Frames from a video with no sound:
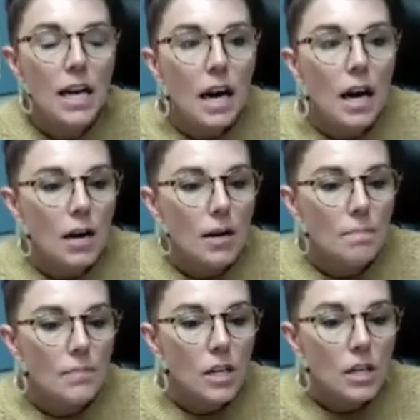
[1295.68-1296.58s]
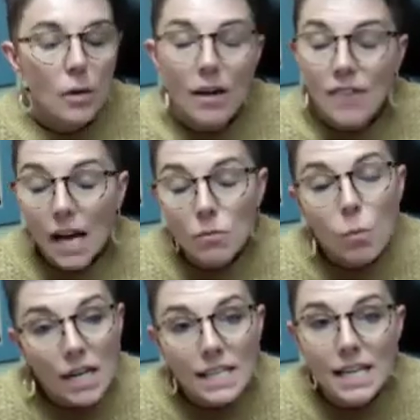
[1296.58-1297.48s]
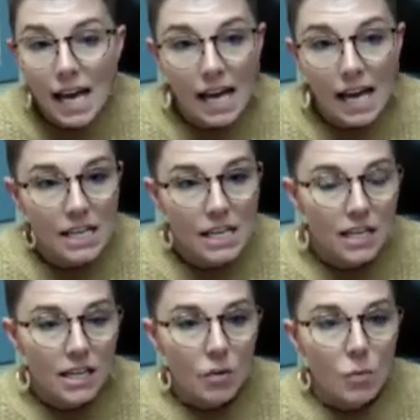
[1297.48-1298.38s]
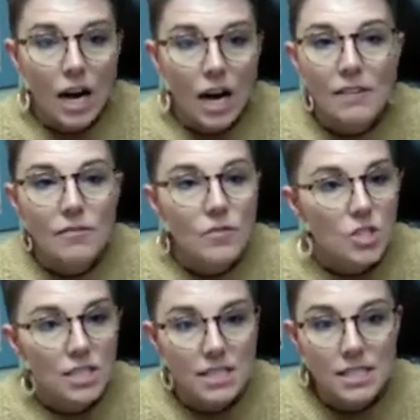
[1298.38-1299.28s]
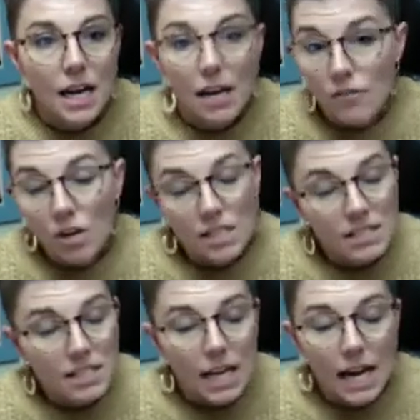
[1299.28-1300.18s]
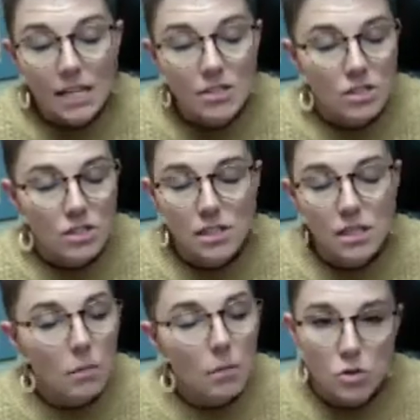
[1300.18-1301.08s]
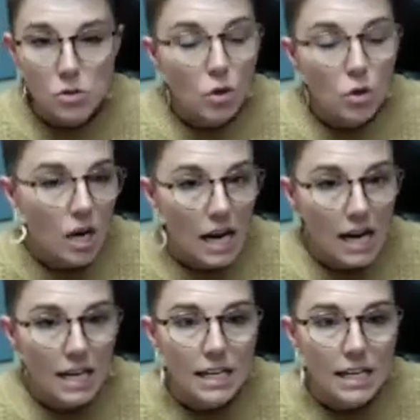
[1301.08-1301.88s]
I've had one day where I've honestly had just an emotional cry.